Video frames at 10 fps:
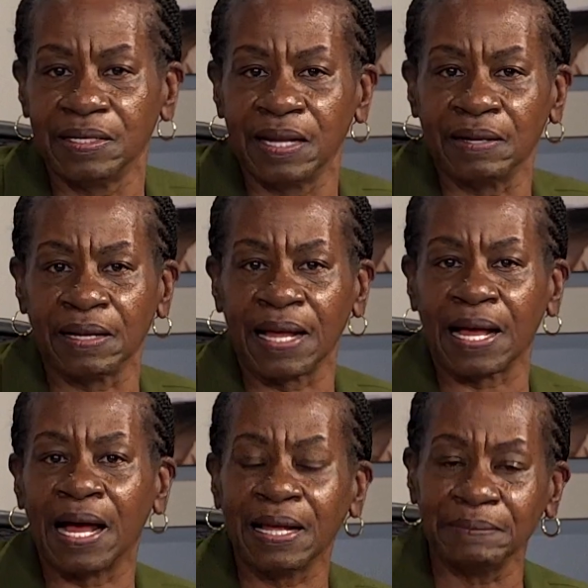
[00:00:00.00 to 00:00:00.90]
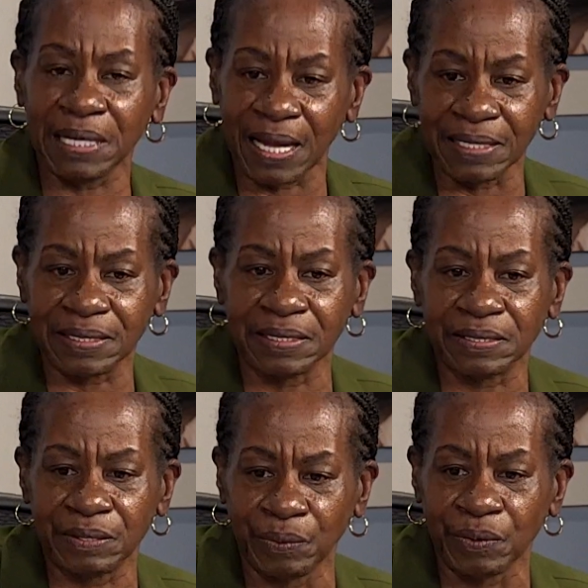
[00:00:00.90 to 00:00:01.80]
Now, like I'm licensed
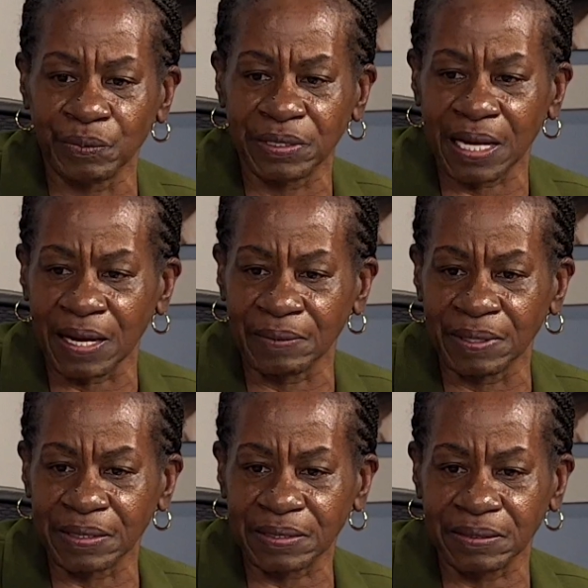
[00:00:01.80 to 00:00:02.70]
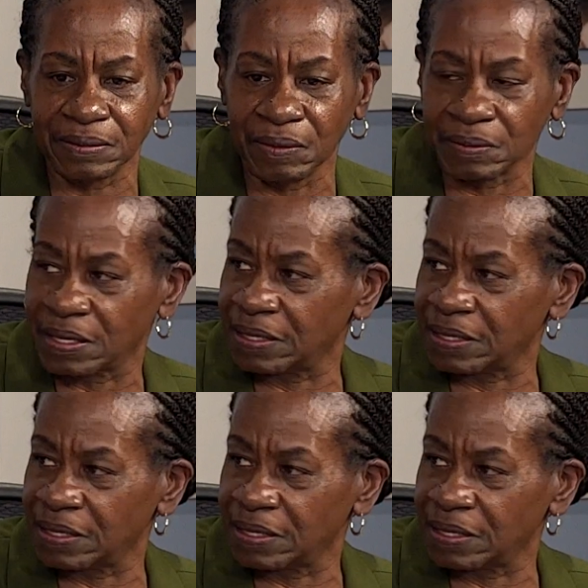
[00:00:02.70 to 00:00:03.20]
to work with the IRS, okay?